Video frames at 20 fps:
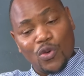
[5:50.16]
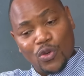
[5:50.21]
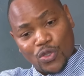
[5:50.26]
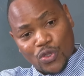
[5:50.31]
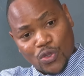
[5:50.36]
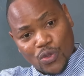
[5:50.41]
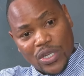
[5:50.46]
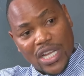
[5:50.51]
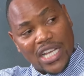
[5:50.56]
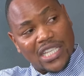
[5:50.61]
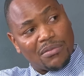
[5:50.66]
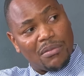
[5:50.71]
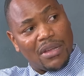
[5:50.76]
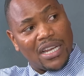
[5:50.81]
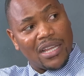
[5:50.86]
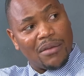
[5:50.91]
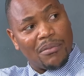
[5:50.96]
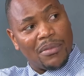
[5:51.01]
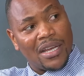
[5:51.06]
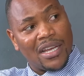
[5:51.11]
Julius
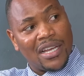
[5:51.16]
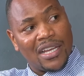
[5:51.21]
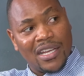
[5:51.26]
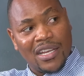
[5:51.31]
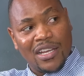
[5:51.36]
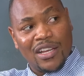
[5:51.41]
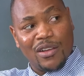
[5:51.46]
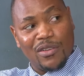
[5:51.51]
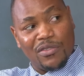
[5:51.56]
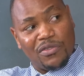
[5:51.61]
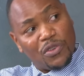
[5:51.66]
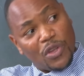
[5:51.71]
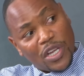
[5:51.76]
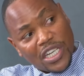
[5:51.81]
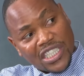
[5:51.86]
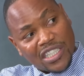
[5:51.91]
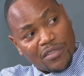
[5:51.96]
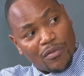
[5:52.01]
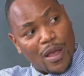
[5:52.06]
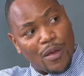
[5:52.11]
Malema, Floyd
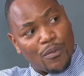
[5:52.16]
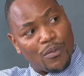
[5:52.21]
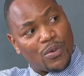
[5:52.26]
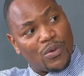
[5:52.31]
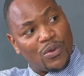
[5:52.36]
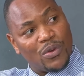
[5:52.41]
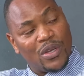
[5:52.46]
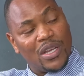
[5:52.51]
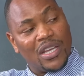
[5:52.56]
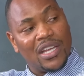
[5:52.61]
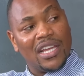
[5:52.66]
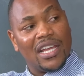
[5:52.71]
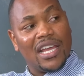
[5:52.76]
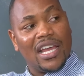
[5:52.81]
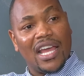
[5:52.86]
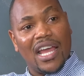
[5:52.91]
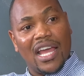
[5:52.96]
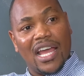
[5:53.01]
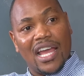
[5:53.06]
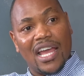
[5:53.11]
Shivambu,
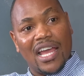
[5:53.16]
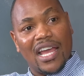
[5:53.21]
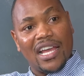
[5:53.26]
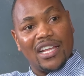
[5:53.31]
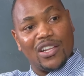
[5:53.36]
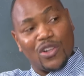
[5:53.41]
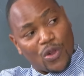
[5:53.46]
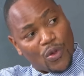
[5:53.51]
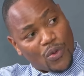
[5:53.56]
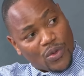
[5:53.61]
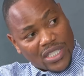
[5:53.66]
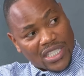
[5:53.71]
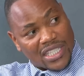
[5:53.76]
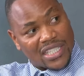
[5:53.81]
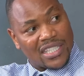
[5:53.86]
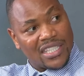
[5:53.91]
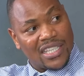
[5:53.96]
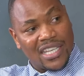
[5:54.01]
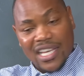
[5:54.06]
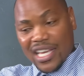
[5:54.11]

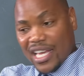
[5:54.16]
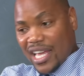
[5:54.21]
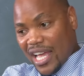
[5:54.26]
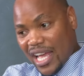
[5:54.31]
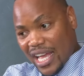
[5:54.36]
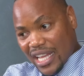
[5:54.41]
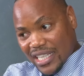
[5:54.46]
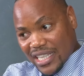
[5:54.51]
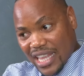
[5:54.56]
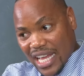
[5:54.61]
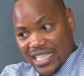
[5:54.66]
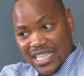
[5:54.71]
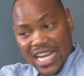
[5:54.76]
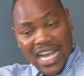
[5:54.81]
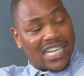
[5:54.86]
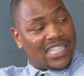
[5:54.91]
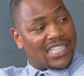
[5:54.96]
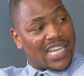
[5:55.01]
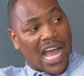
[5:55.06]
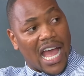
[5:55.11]
Ndlozi, and that
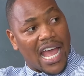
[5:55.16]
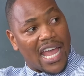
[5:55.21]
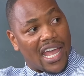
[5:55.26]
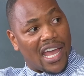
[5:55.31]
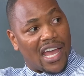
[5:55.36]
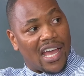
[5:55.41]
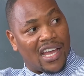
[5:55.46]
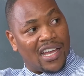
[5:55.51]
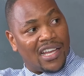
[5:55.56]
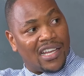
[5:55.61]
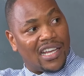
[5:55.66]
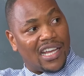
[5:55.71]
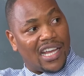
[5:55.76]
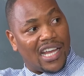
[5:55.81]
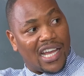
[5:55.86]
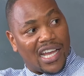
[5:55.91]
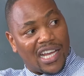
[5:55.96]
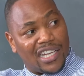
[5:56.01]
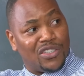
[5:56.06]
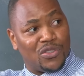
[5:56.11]
entire
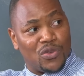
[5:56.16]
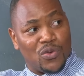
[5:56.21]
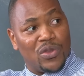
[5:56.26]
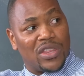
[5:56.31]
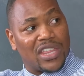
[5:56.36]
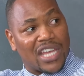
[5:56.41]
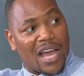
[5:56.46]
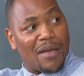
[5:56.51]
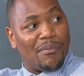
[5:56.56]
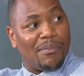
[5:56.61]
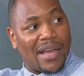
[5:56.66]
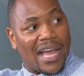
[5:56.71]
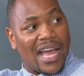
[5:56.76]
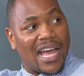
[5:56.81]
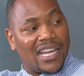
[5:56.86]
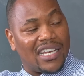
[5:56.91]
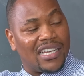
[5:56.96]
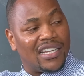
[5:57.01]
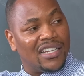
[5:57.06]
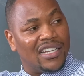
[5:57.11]
youth
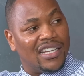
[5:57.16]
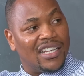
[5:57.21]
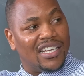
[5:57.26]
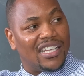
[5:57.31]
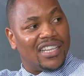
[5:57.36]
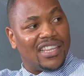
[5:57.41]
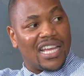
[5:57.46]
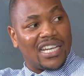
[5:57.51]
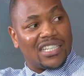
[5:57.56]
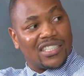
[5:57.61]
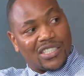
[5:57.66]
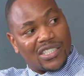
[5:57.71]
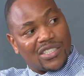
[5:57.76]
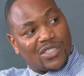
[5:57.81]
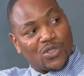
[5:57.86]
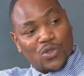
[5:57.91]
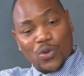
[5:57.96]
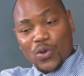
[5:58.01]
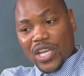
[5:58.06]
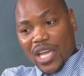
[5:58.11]
cabal that
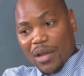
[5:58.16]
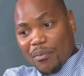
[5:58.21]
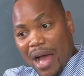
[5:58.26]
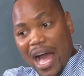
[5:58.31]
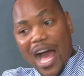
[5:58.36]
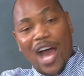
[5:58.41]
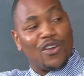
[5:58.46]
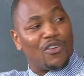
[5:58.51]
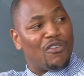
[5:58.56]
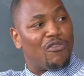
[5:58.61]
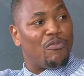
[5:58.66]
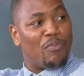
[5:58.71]
took him out of